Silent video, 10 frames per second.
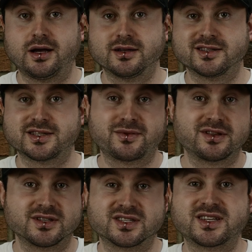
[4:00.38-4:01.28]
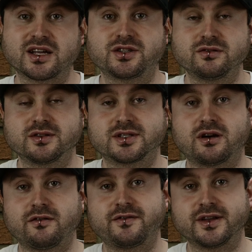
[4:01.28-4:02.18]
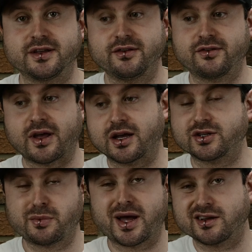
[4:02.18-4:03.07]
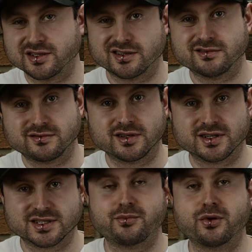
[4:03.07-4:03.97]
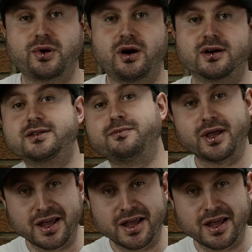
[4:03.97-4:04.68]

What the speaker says: except that the statue itself is actually packaged in a separate box,